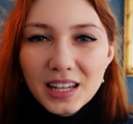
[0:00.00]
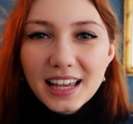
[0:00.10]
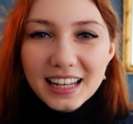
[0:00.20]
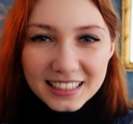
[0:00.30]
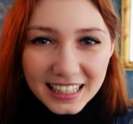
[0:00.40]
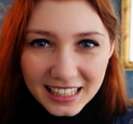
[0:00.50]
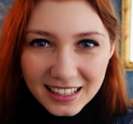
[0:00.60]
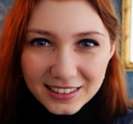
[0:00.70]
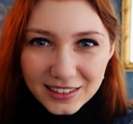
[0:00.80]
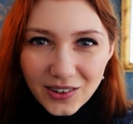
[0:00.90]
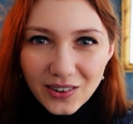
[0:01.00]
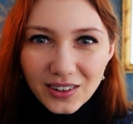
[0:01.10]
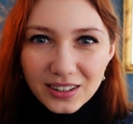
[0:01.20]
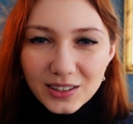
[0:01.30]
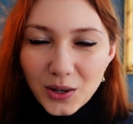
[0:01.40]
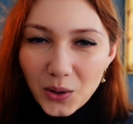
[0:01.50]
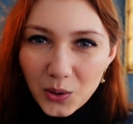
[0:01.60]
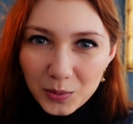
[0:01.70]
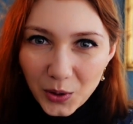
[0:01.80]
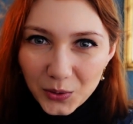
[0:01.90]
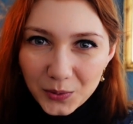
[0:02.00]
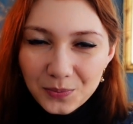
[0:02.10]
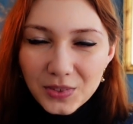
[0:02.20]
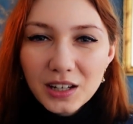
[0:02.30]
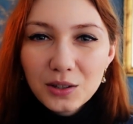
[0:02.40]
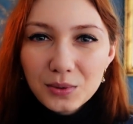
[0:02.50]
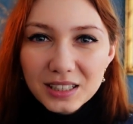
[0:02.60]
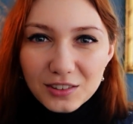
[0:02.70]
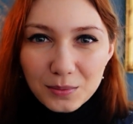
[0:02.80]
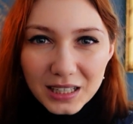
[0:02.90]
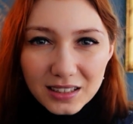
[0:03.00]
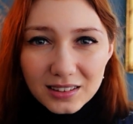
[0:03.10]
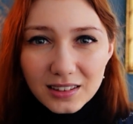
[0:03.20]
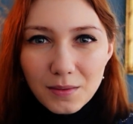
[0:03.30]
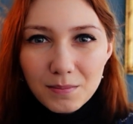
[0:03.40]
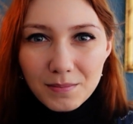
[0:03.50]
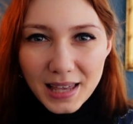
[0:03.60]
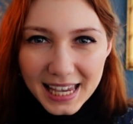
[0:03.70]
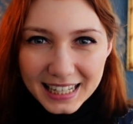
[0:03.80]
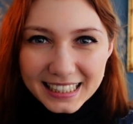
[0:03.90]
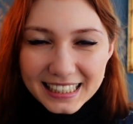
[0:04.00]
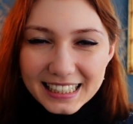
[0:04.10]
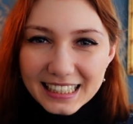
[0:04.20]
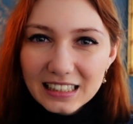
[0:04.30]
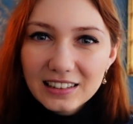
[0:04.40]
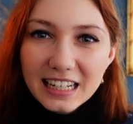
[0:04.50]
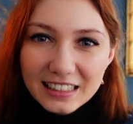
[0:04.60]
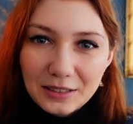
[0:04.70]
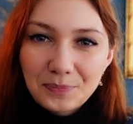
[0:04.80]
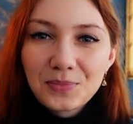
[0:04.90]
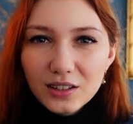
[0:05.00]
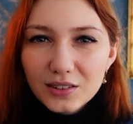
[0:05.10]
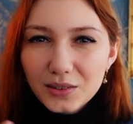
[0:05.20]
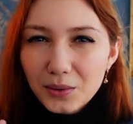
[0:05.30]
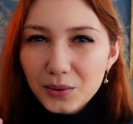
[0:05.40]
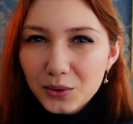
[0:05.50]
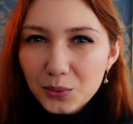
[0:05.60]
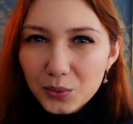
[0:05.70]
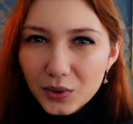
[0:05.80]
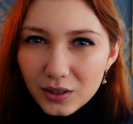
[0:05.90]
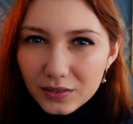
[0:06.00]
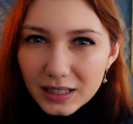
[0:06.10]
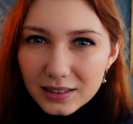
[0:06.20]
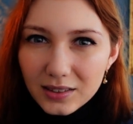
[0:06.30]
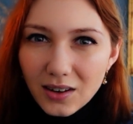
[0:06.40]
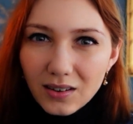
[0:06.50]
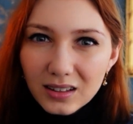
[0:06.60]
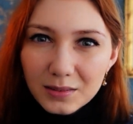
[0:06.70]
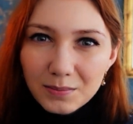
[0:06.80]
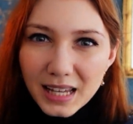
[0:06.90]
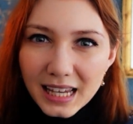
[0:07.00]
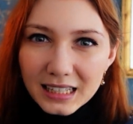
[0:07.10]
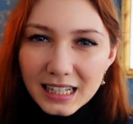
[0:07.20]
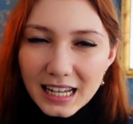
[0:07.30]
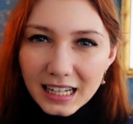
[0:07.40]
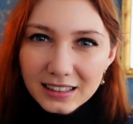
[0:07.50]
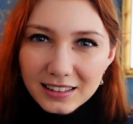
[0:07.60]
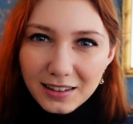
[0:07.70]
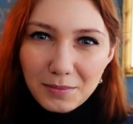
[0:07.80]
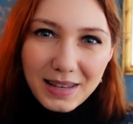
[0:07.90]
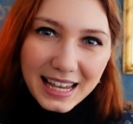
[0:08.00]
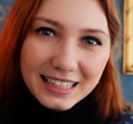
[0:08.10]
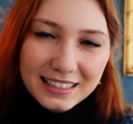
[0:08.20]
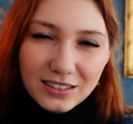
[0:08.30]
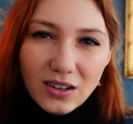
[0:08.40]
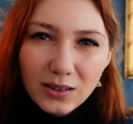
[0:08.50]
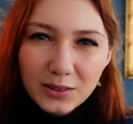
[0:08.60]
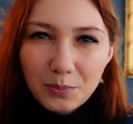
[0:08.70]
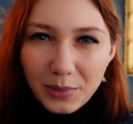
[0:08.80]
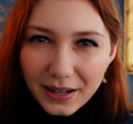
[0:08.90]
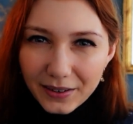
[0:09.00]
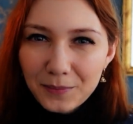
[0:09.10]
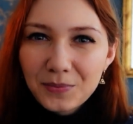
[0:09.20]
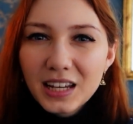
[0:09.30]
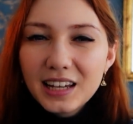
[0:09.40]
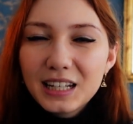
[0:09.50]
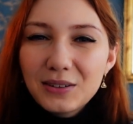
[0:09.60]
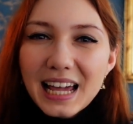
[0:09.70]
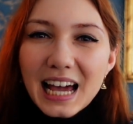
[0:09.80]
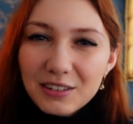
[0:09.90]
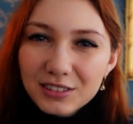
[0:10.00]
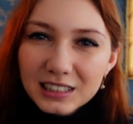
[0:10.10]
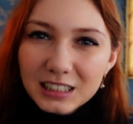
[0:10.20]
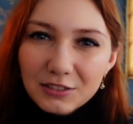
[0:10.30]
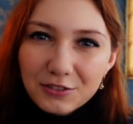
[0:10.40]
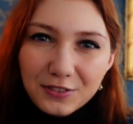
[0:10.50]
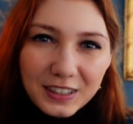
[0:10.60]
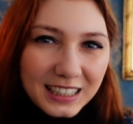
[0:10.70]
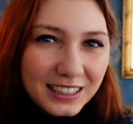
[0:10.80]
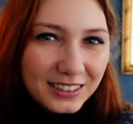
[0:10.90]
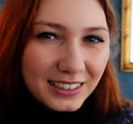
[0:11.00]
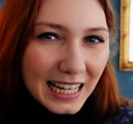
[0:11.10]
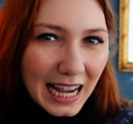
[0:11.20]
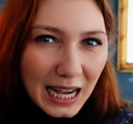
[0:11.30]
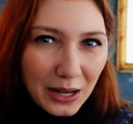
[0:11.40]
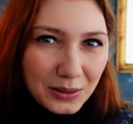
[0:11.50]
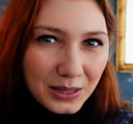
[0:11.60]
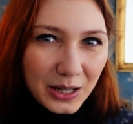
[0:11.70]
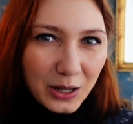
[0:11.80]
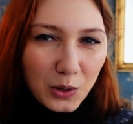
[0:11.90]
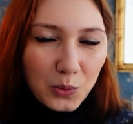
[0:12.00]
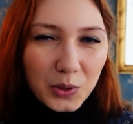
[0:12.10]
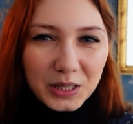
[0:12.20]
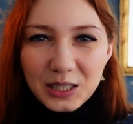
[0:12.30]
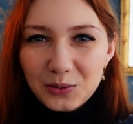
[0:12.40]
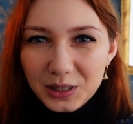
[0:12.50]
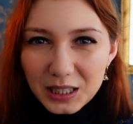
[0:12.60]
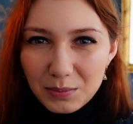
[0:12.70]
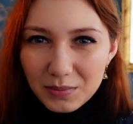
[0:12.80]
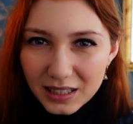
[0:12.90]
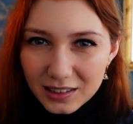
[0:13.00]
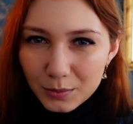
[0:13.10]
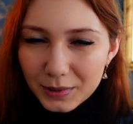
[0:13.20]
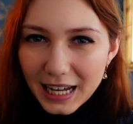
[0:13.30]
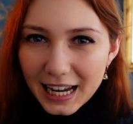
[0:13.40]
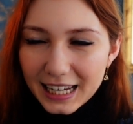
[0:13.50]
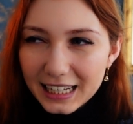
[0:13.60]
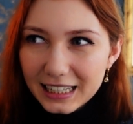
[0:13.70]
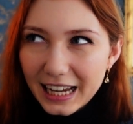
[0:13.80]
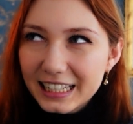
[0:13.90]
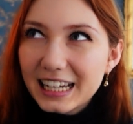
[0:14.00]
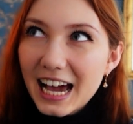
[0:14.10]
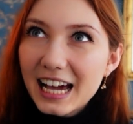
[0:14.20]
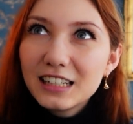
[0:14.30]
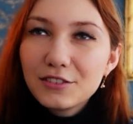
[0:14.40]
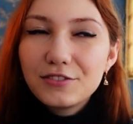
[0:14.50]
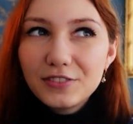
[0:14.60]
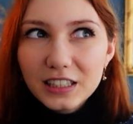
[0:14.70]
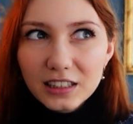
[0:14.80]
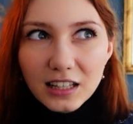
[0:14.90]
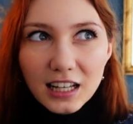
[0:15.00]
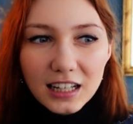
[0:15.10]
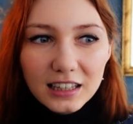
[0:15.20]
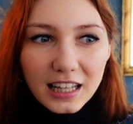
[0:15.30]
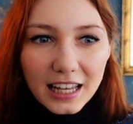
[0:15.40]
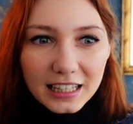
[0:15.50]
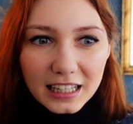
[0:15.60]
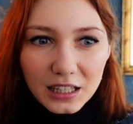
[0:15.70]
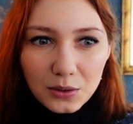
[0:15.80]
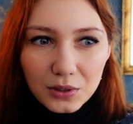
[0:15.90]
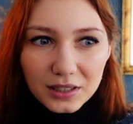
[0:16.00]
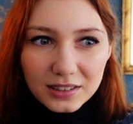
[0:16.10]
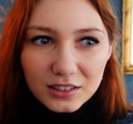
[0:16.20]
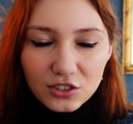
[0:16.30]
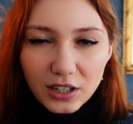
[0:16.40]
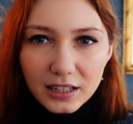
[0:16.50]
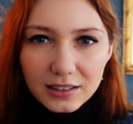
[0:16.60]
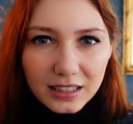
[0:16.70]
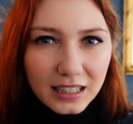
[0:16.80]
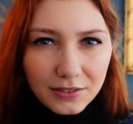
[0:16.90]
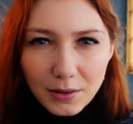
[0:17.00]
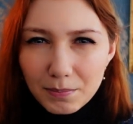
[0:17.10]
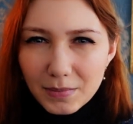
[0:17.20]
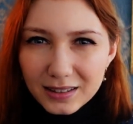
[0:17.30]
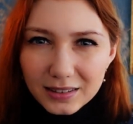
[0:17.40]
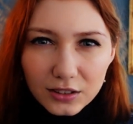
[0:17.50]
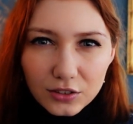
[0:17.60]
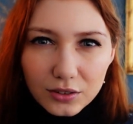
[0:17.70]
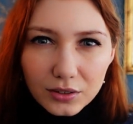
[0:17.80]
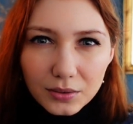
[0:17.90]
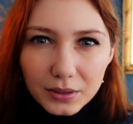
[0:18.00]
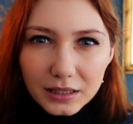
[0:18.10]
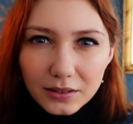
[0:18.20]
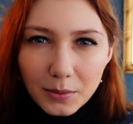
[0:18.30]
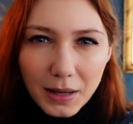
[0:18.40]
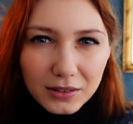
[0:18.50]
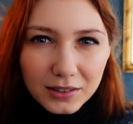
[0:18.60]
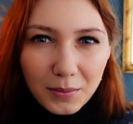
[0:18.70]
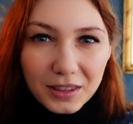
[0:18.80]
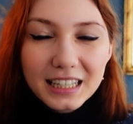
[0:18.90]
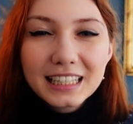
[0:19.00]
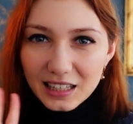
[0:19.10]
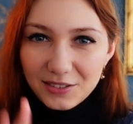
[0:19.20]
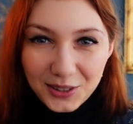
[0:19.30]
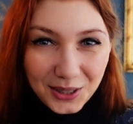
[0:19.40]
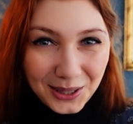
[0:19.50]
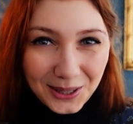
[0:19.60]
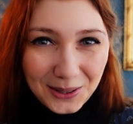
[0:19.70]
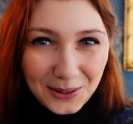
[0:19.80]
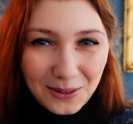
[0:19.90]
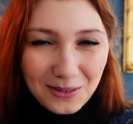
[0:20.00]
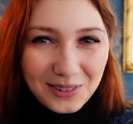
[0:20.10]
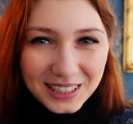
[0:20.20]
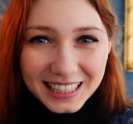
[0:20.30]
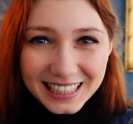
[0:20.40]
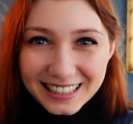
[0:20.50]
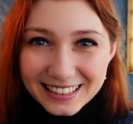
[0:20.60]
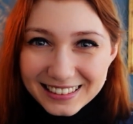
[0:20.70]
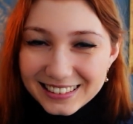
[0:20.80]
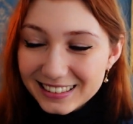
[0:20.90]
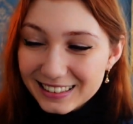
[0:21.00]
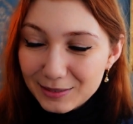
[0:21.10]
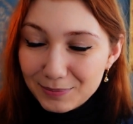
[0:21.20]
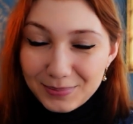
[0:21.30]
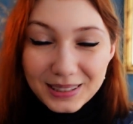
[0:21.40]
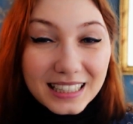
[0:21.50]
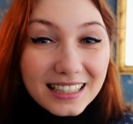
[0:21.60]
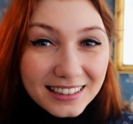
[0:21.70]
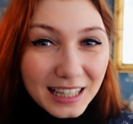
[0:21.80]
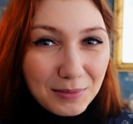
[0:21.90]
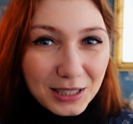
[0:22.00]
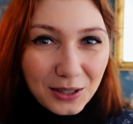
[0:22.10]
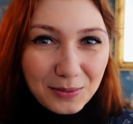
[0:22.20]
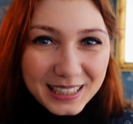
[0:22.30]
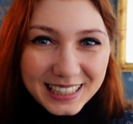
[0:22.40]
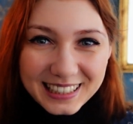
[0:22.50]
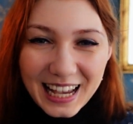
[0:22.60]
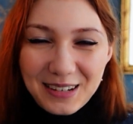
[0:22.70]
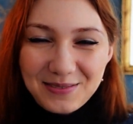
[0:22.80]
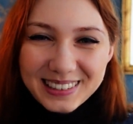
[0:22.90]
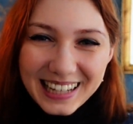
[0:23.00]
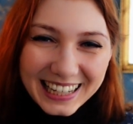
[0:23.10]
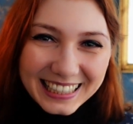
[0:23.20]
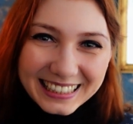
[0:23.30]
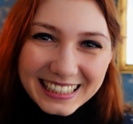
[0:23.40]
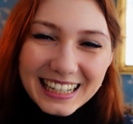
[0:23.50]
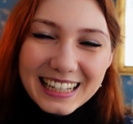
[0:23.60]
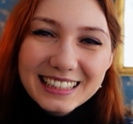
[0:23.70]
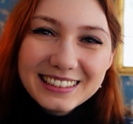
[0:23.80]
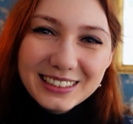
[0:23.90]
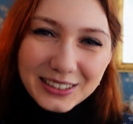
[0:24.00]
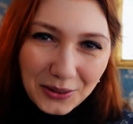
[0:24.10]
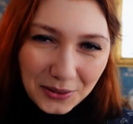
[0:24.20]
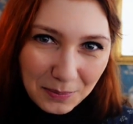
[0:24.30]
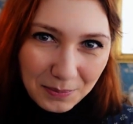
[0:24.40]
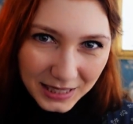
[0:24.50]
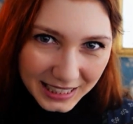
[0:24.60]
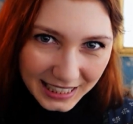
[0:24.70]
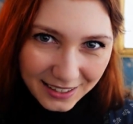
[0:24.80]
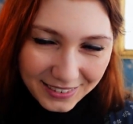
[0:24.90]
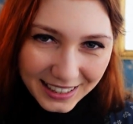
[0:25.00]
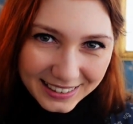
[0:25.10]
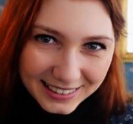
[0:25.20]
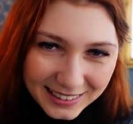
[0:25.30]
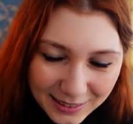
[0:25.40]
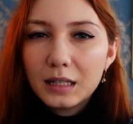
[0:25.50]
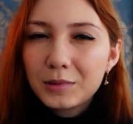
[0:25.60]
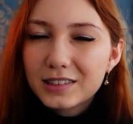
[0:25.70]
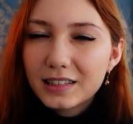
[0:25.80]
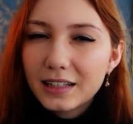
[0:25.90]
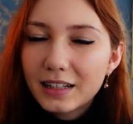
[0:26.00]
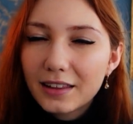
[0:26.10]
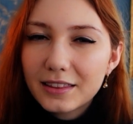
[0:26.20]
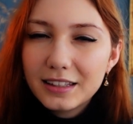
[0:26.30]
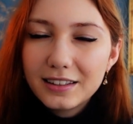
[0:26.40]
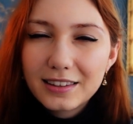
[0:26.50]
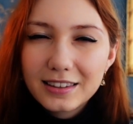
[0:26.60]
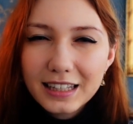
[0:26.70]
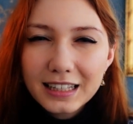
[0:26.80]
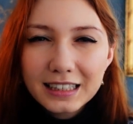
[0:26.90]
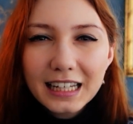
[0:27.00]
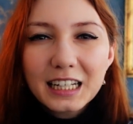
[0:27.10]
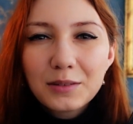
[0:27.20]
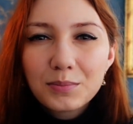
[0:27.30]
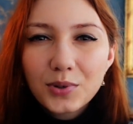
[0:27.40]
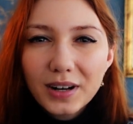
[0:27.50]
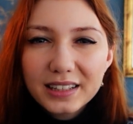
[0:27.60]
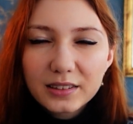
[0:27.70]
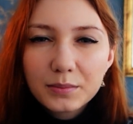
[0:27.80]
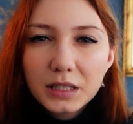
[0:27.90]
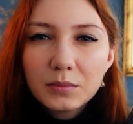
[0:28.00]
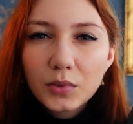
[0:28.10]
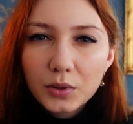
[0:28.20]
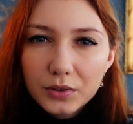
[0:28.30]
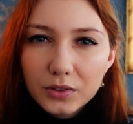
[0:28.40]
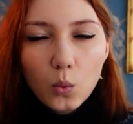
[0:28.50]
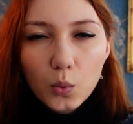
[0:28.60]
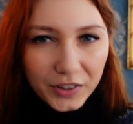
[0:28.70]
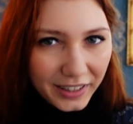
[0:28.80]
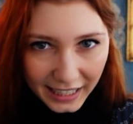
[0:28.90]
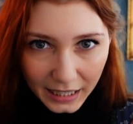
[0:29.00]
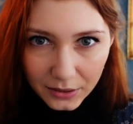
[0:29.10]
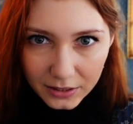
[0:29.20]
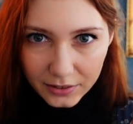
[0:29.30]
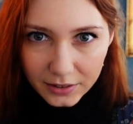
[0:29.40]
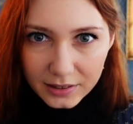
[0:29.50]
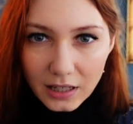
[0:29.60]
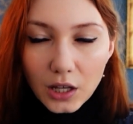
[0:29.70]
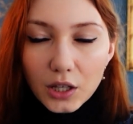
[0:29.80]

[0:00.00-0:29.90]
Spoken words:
And he is called Homo, which means man in Latin. So the wolf is called man, and the man is called bear. Now, I haven't figured out what it really means, but I kind of feel like he was trying to give a message to the reader about something. If you know what it is, please let me know, because I am dying to know the meaning of this. I must say that the thing that impressed me most were the characters.